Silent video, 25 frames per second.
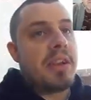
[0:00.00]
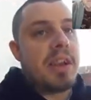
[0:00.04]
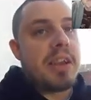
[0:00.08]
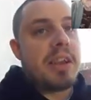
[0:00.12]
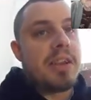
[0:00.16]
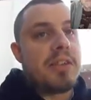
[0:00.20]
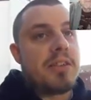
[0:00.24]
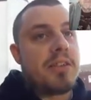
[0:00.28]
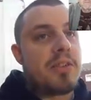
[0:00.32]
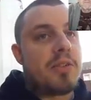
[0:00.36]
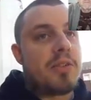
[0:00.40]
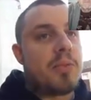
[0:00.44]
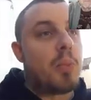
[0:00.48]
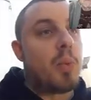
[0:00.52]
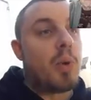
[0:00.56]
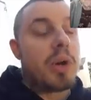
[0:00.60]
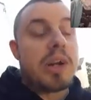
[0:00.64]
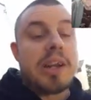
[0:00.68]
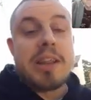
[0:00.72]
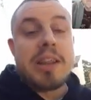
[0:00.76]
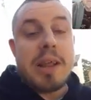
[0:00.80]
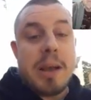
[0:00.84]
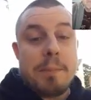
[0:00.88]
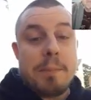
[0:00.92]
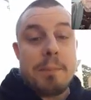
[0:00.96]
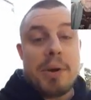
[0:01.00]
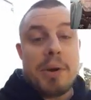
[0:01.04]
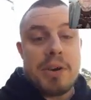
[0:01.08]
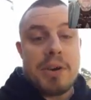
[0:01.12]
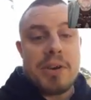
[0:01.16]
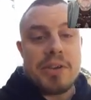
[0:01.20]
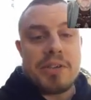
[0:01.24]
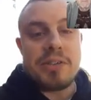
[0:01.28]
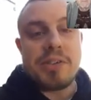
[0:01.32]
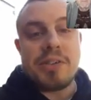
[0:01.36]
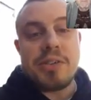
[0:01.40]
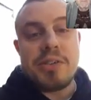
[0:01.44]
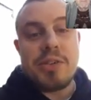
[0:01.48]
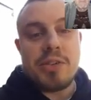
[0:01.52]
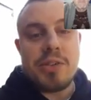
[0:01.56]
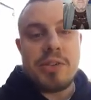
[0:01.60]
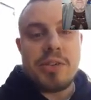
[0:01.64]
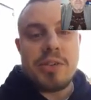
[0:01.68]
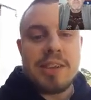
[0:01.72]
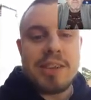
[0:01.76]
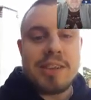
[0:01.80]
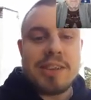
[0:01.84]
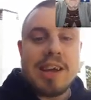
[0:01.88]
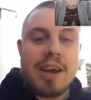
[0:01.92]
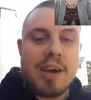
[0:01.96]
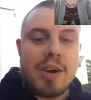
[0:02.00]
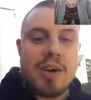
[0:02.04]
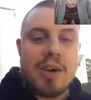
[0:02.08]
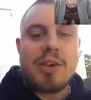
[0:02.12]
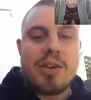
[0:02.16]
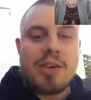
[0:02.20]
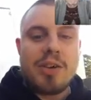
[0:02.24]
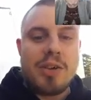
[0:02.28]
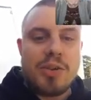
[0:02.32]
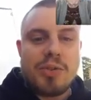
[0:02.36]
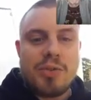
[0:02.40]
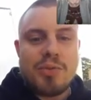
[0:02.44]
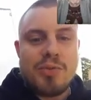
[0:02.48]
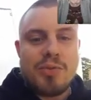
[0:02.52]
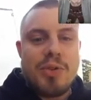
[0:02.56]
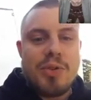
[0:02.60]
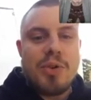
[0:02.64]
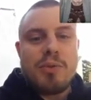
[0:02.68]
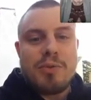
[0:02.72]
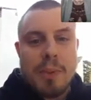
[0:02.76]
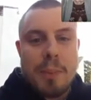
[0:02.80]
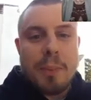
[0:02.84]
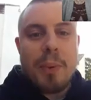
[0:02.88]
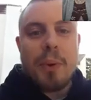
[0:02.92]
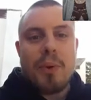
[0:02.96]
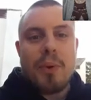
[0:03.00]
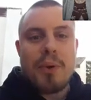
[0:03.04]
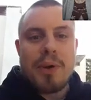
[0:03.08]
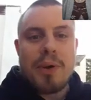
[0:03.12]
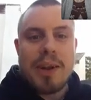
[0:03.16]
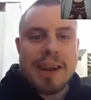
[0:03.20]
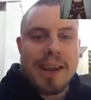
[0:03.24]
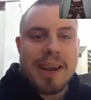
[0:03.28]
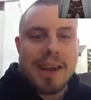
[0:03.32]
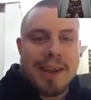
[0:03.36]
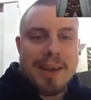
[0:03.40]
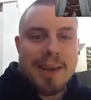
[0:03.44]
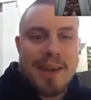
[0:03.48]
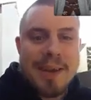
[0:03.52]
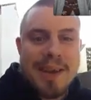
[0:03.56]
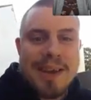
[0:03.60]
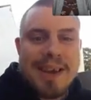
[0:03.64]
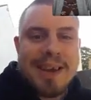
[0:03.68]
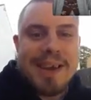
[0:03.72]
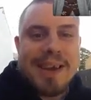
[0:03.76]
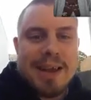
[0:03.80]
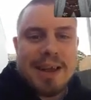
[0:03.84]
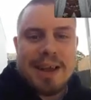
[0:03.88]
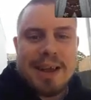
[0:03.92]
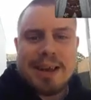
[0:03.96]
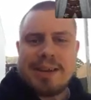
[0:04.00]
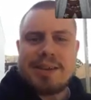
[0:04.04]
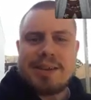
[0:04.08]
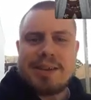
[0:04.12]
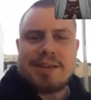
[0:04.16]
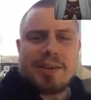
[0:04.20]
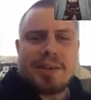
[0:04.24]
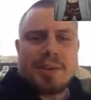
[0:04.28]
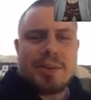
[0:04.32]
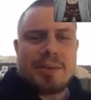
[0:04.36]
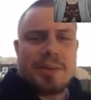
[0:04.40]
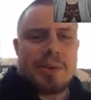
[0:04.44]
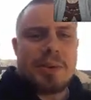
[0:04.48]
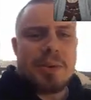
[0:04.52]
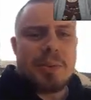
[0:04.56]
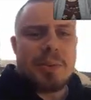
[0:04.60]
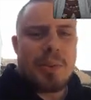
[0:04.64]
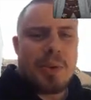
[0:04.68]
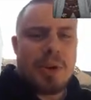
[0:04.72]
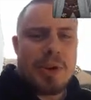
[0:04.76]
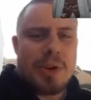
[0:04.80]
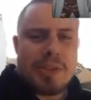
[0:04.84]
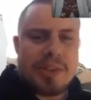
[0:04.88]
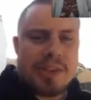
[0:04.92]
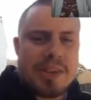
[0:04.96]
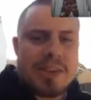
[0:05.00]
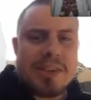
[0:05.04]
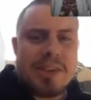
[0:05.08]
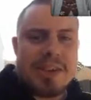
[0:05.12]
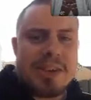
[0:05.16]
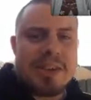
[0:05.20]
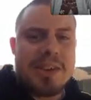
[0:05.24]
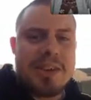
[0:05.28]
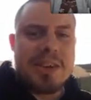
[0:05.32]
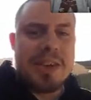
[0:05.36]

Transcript: it's one of them persons that is reporting it, and it's like, well, why send a